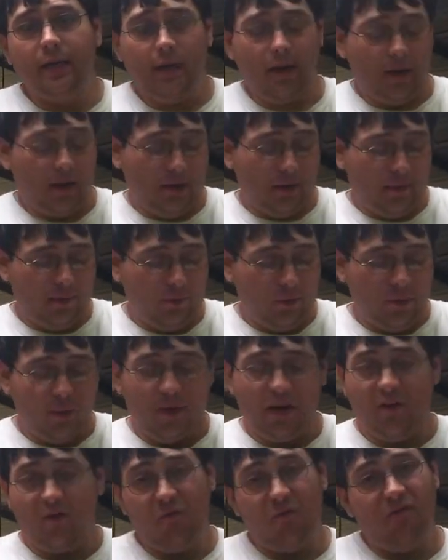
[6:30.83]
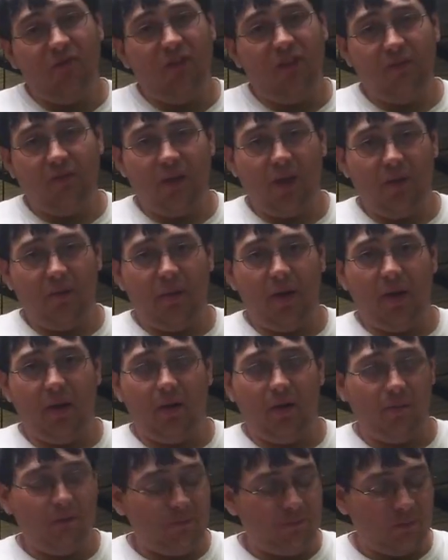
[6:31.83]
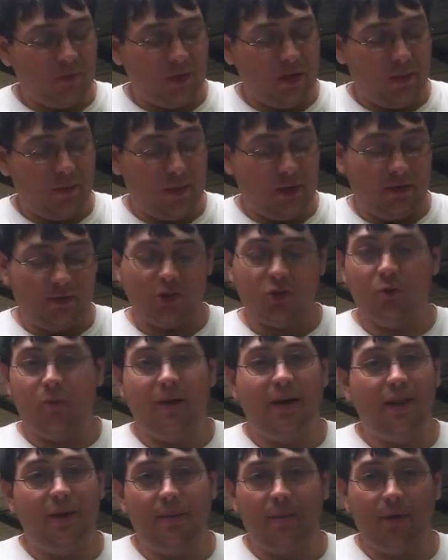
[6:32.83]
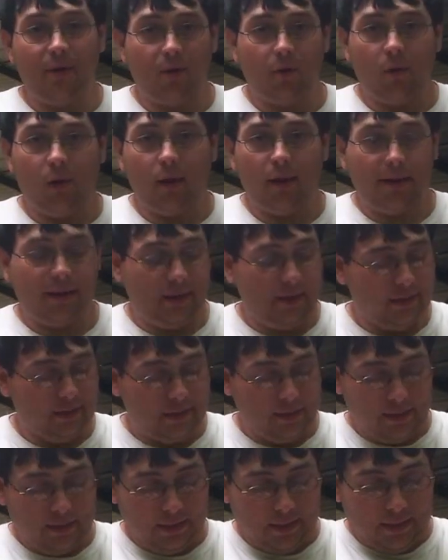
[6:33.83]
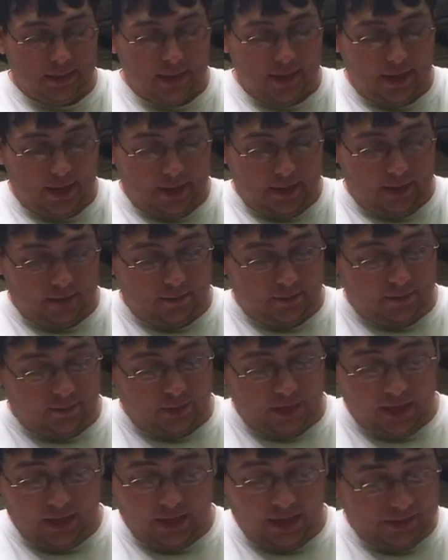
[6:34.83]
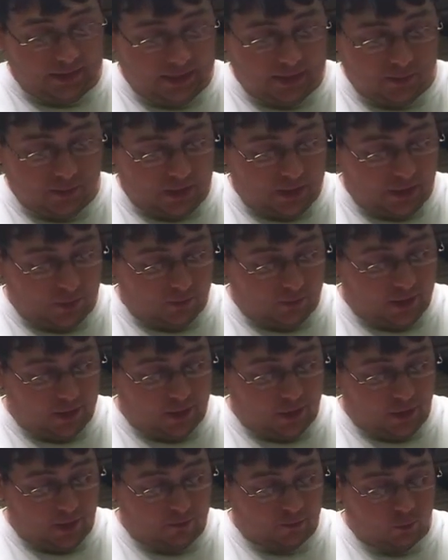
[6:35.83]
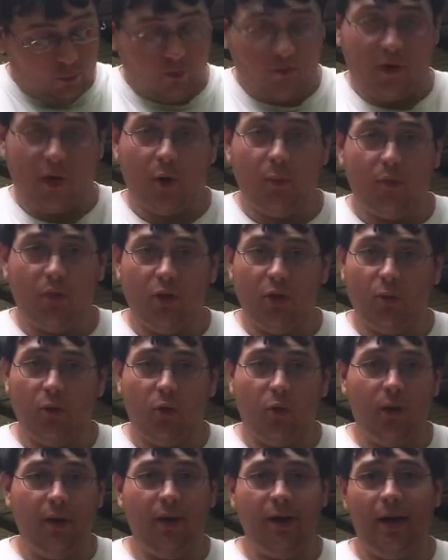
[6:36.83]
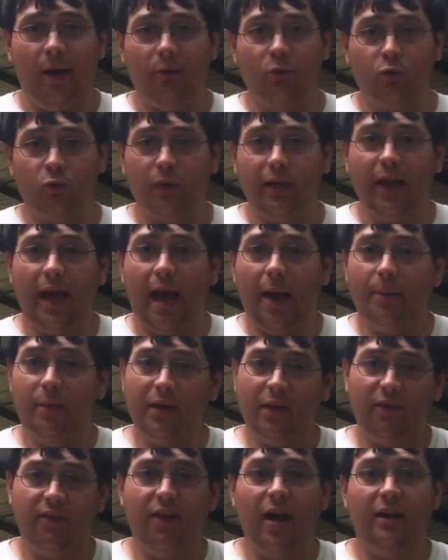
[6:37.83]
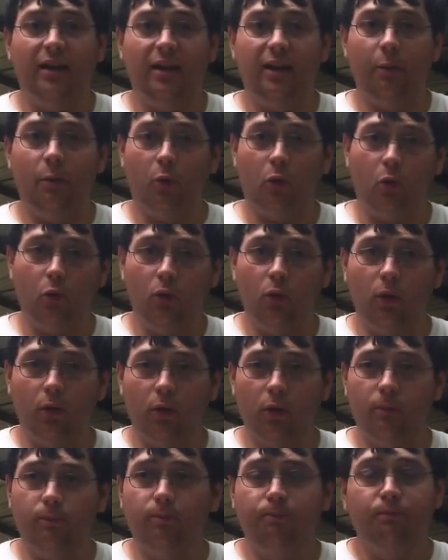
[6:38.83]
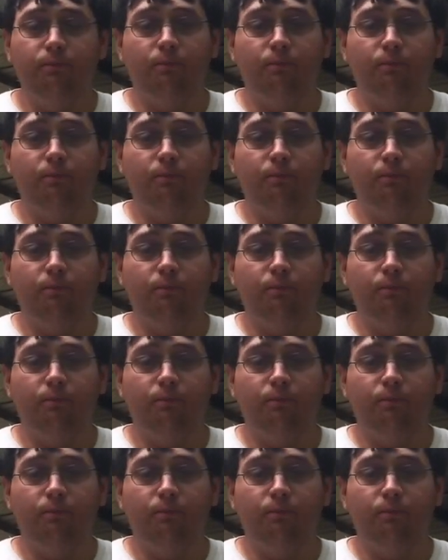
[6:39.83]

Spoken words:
UPF 50 and better. I mean, you're just going to buy that better quality. But I like these, man. They're very comfortable, very breathable. I was really happy in the fact that they were cooler.